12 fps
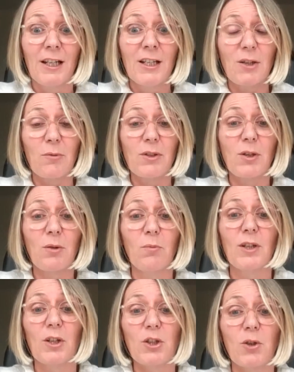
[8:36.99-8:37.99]
So as
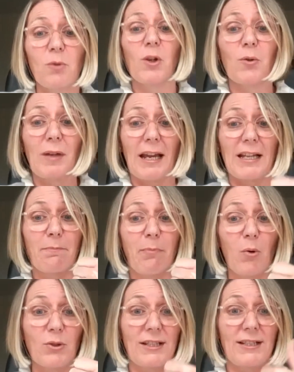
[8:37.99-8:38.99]
someone who gets
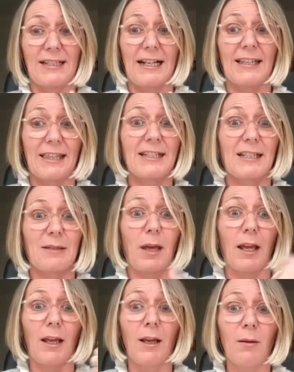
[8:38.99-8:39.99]
bored easily, this is
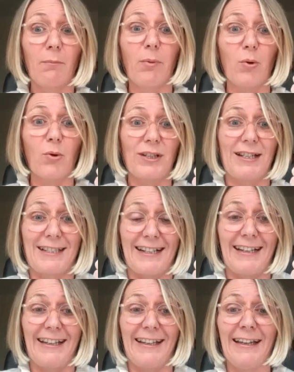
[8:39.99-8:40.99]
me, bored
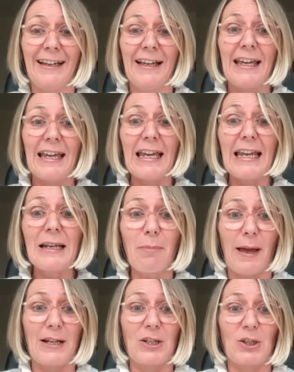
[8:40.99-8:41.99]
easily,
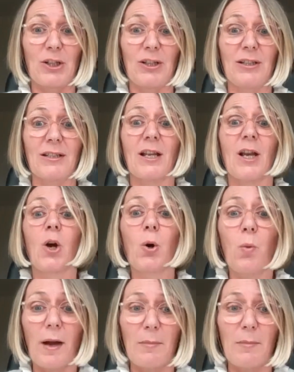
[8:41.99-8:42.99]
impatient,
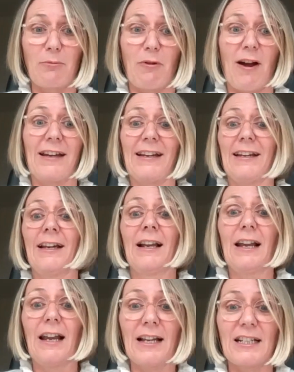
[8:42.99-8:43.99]
quite bright,
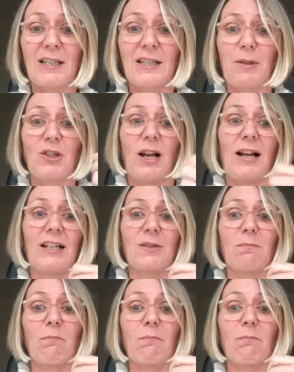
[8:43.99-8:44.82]
likes to be challenged.